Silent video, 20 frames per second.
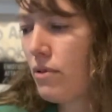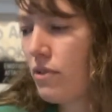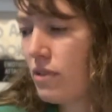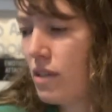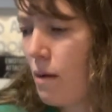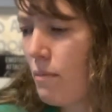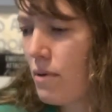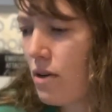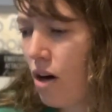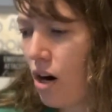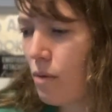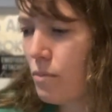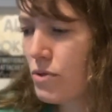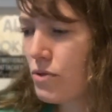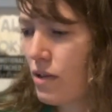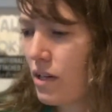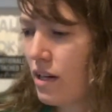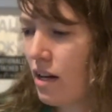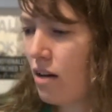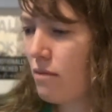are up in arms
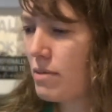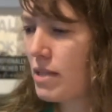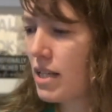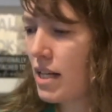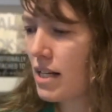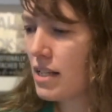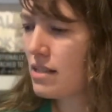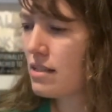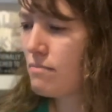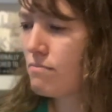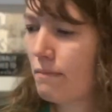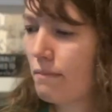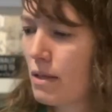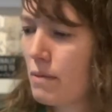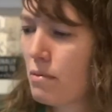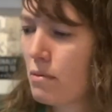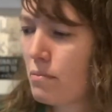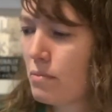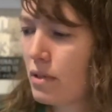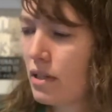right now because
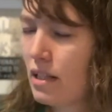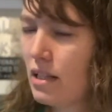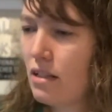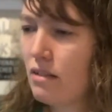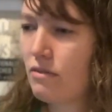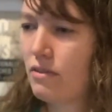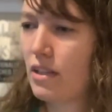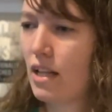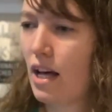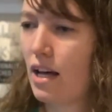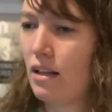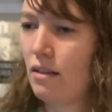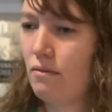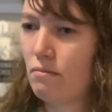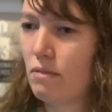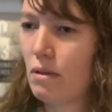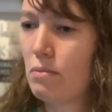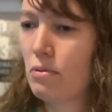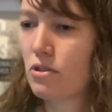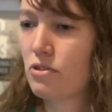people believe that
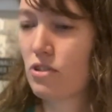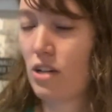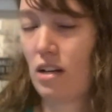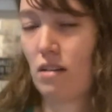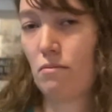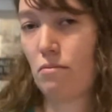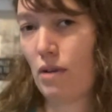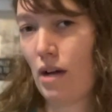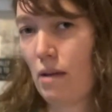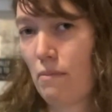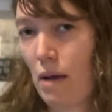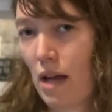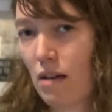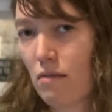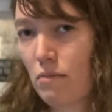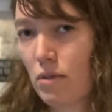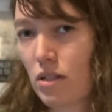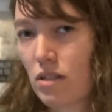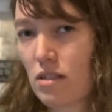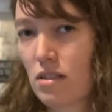people are trying to
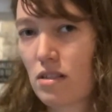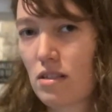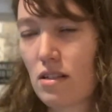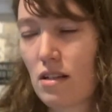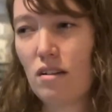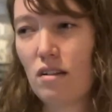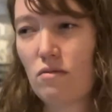ban books.